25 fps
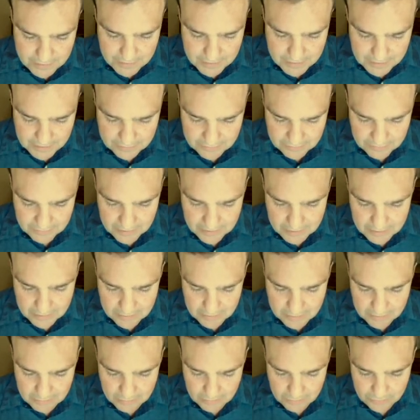xn
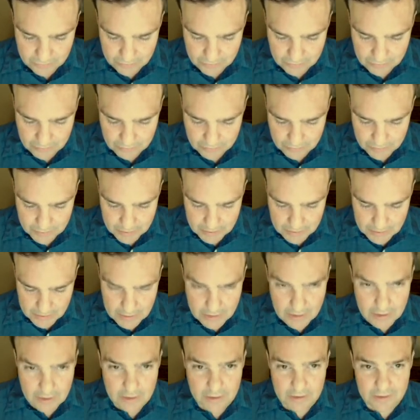equals 0,
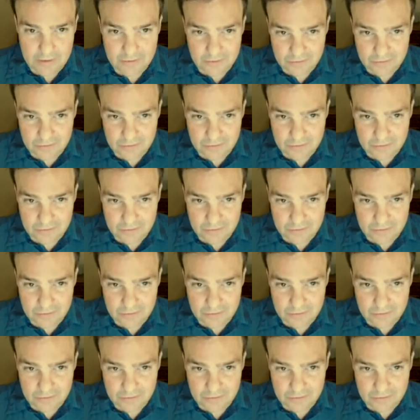is a